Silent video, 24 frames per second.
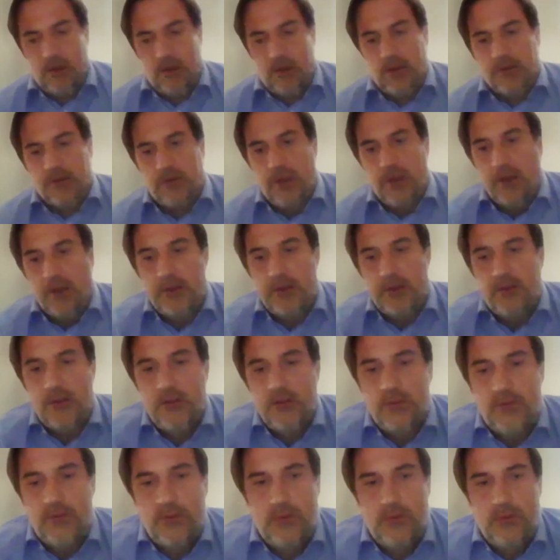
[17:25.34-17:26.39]
turn it
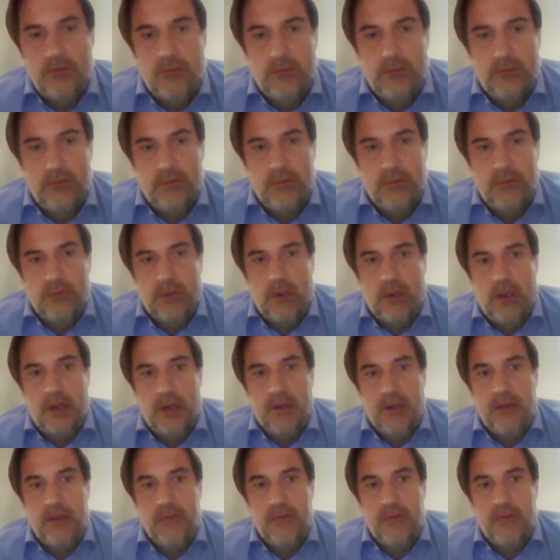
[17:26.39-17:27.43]
into
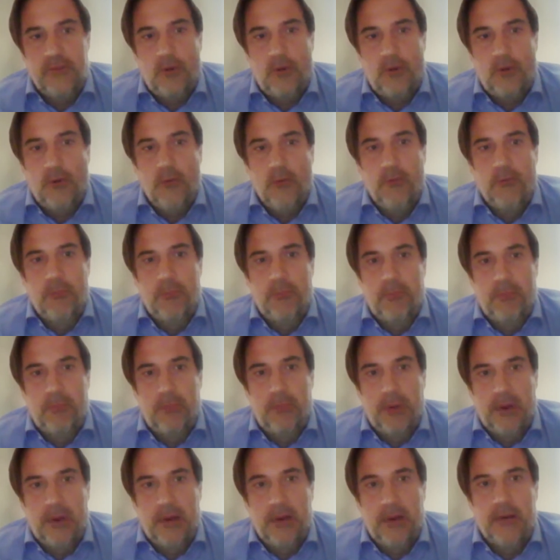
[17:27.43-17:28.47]
his own
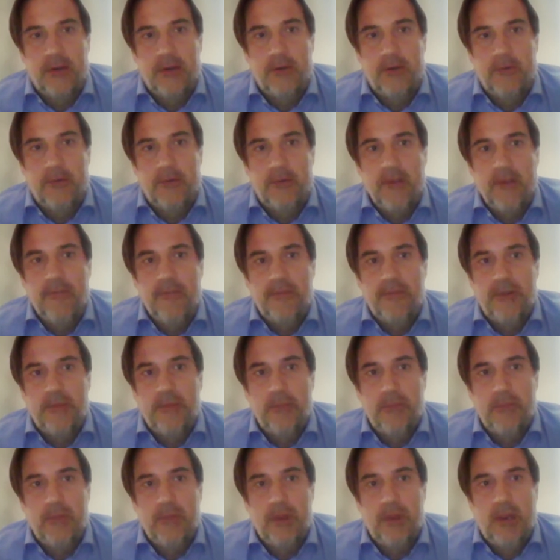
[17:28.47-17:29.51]
political
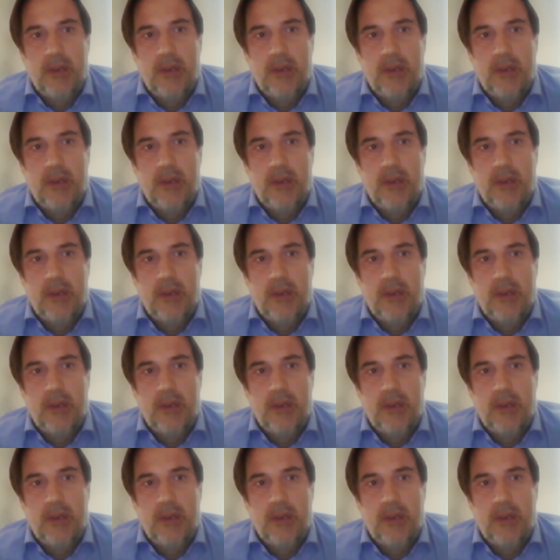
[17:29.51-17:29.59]
fiefdom